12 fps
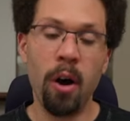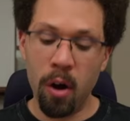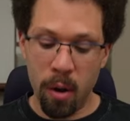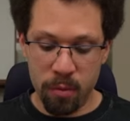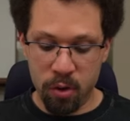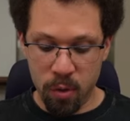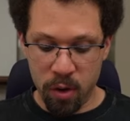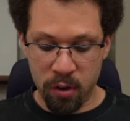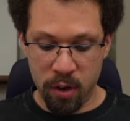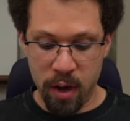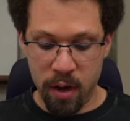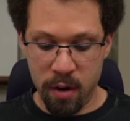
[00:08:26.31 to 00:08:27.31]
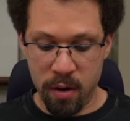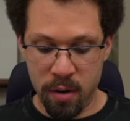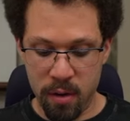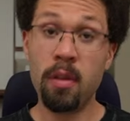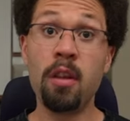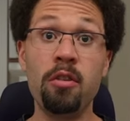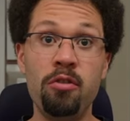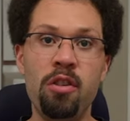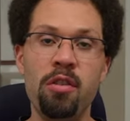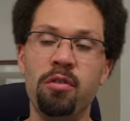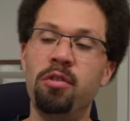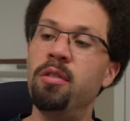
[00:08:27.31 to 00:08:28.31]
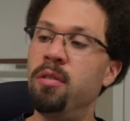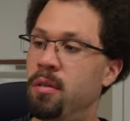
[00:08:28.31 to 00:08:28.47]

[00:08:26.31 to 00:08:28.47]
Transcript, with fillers: Oh, I'm so excited. Cheers.